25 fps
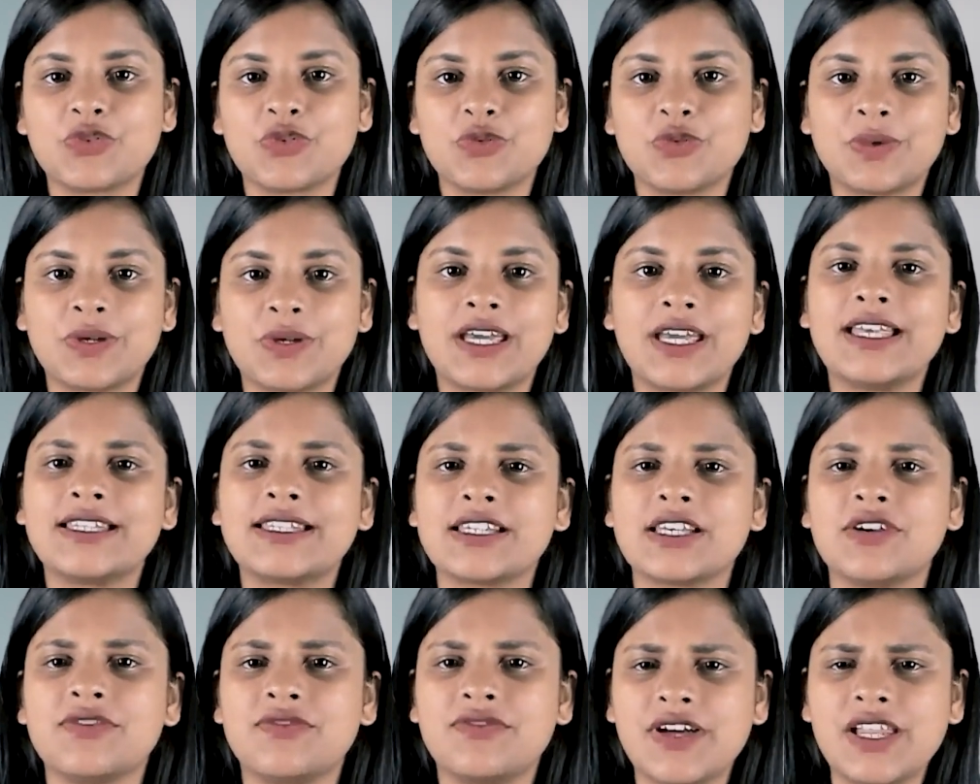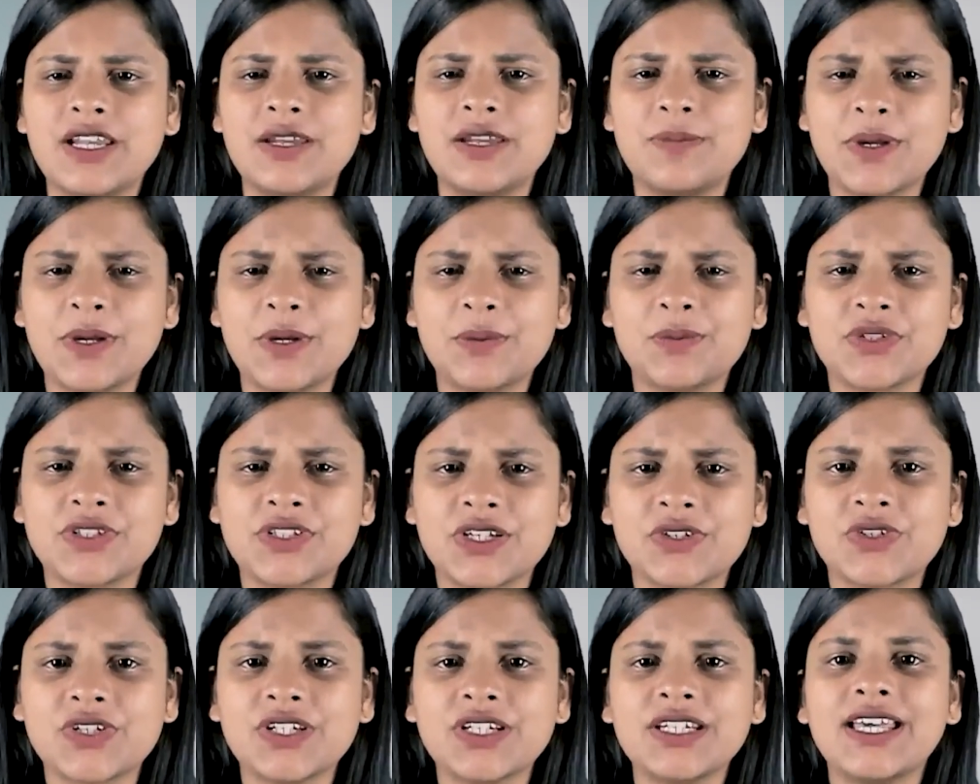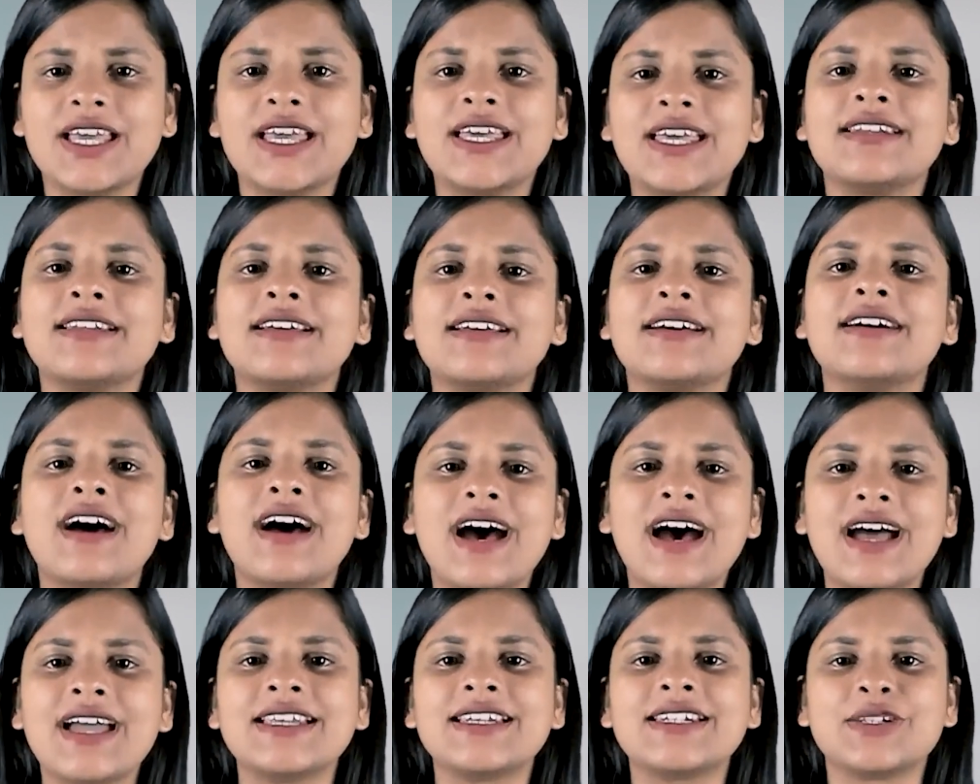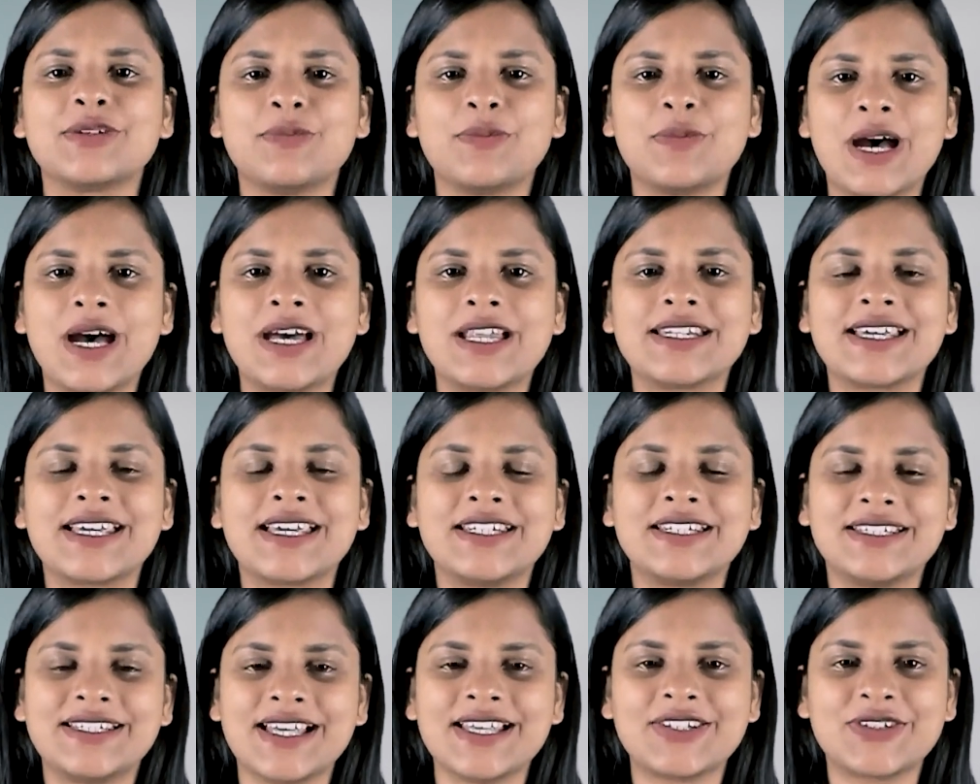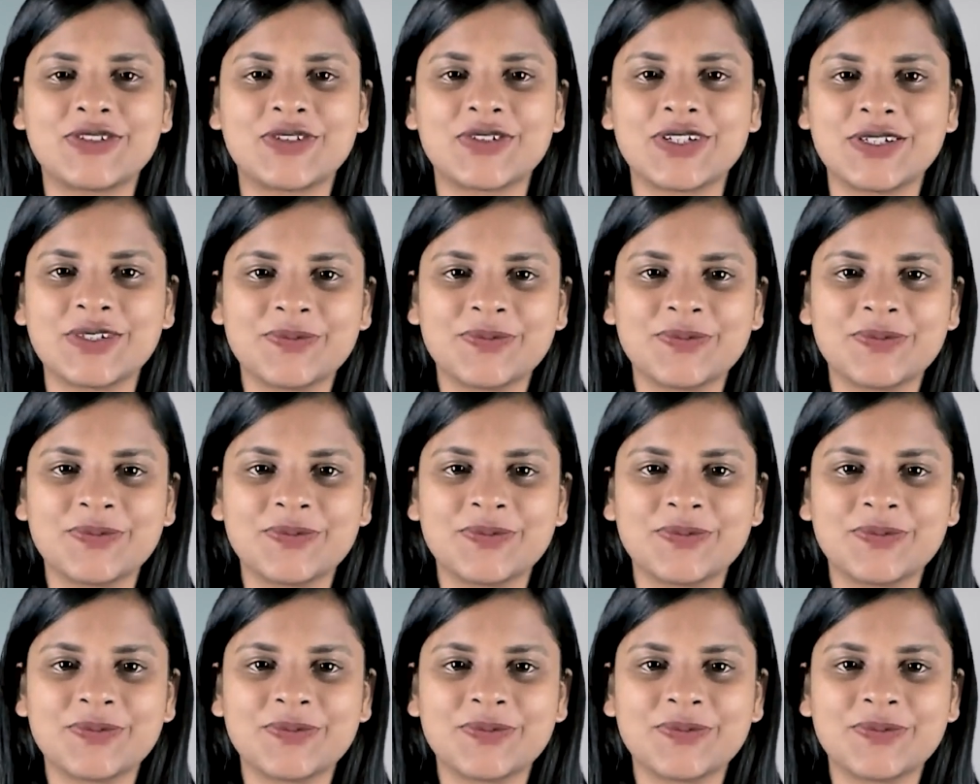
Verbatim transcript: It's a well paid position in a high demand industry.